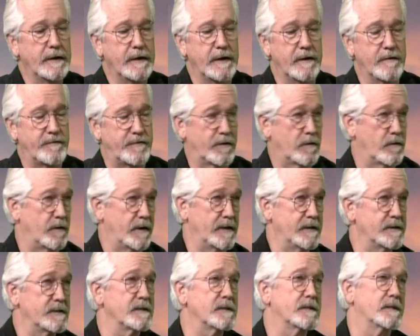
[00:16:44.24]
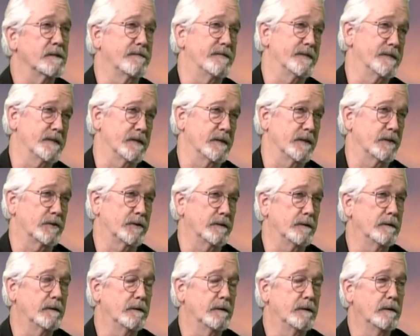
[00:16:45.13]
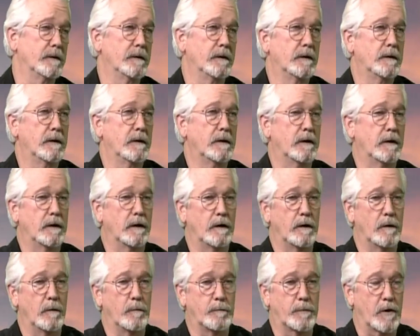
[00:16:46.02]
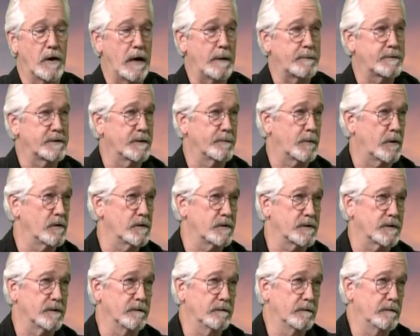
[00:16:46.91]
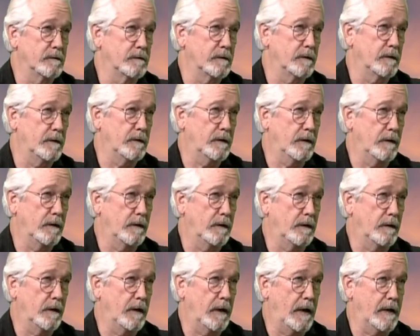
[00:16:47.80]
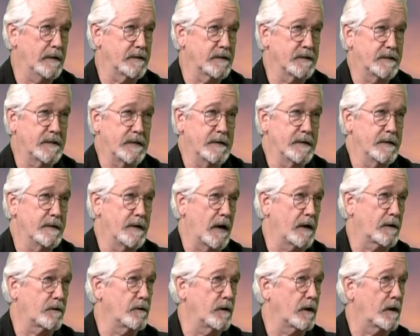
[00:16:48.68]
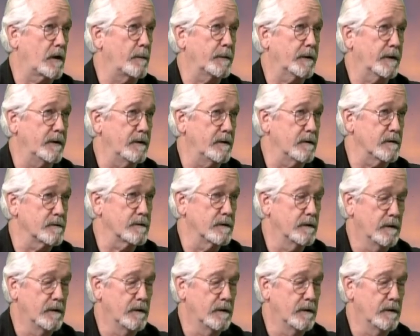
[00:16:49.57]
If there isn't a physician, perhaps the person hasn't seen a doctor in a couple of years.